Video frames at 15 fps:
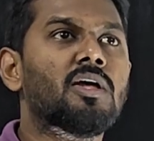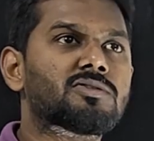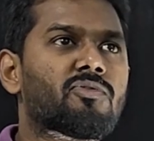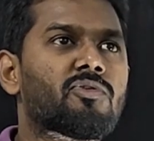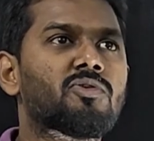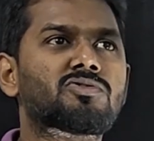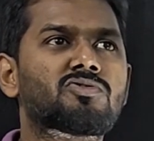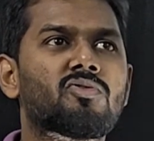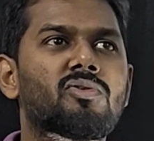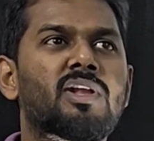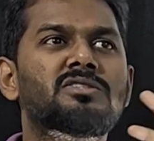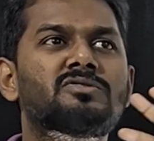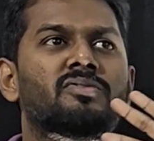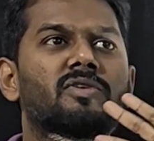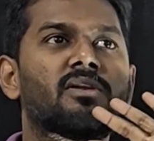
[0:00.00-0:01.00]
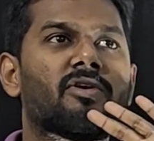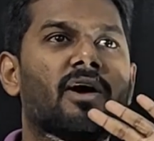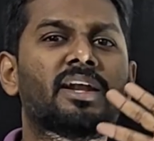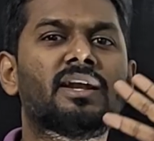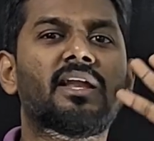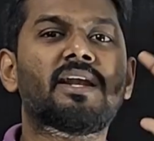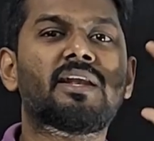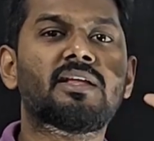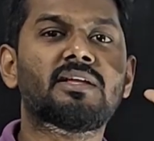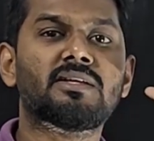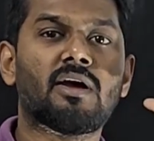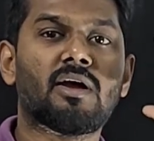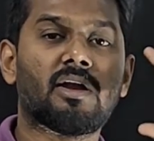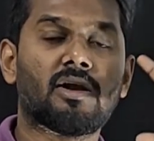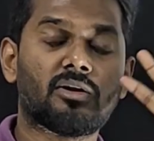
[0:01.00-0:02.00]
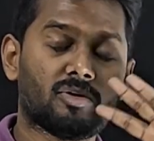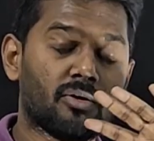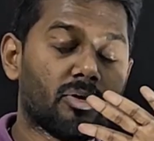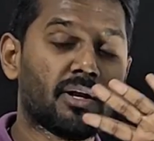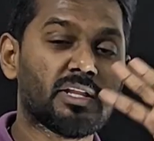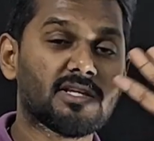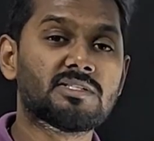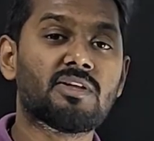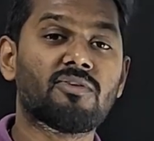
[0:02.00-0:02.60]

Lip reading: So few students will find it is